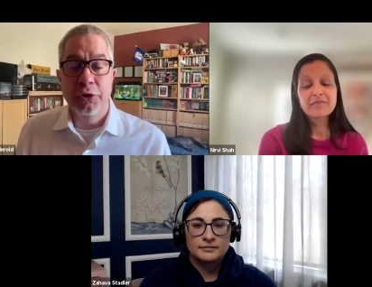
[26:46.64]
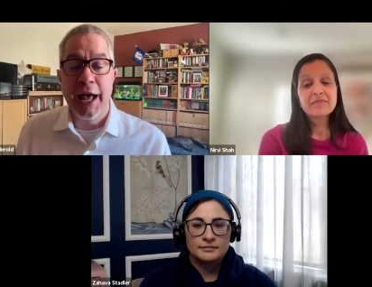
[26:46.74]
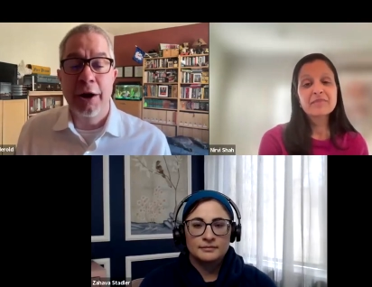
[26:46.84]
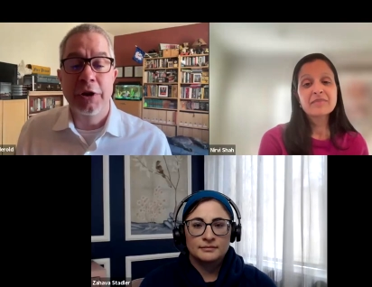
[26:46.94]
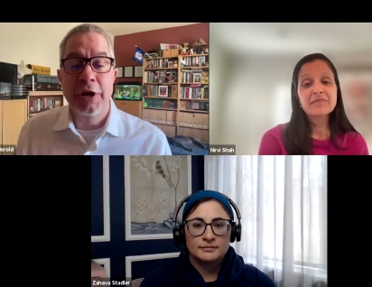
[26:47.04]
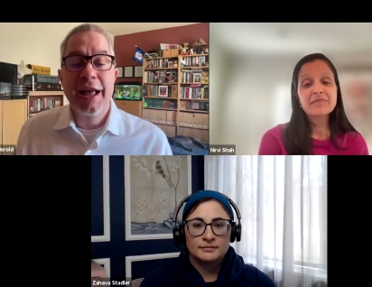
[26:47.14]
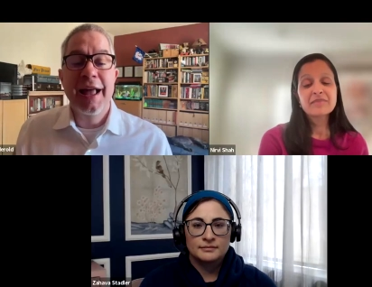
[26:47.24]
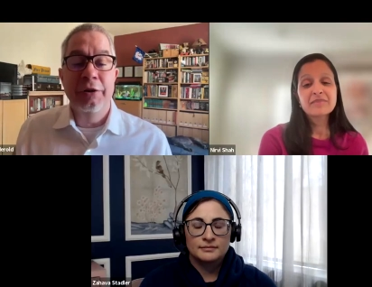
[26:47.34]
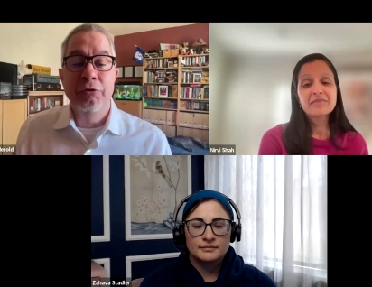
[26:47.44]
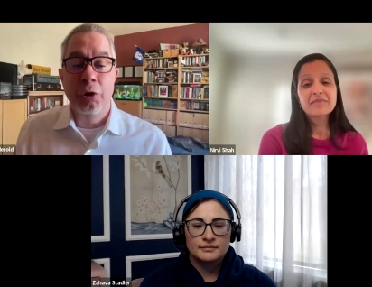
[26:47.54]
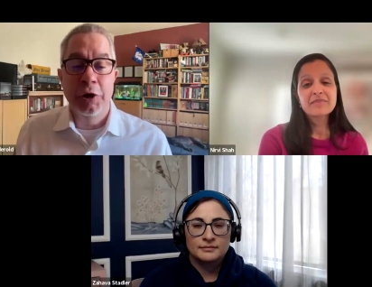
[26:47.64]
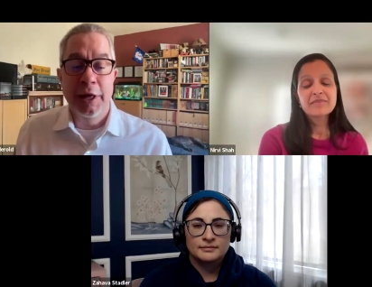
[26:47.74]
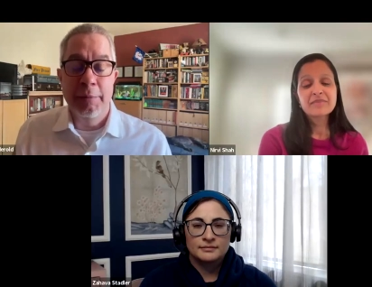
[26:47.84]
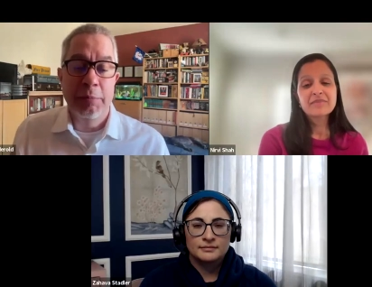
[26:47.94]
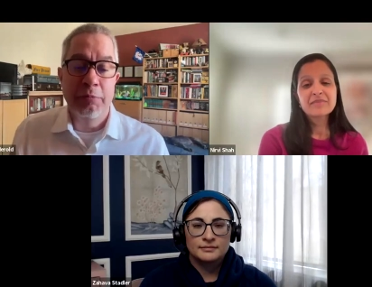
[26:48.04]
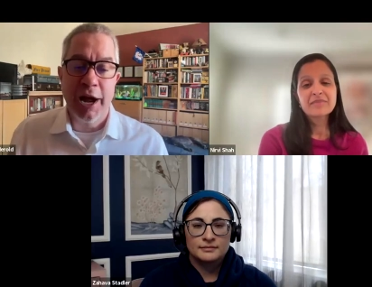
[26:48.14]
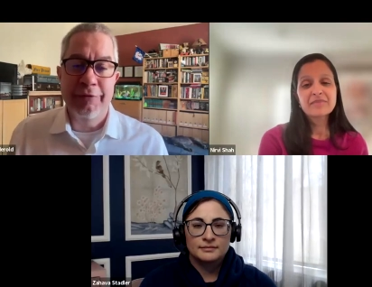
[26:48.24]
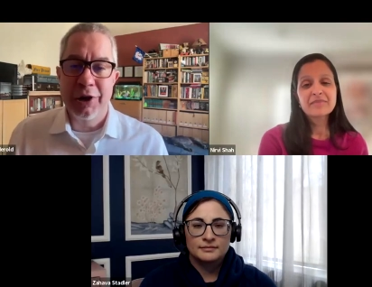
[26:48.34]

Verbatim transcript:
Speaker 1: out and enrolling them in a private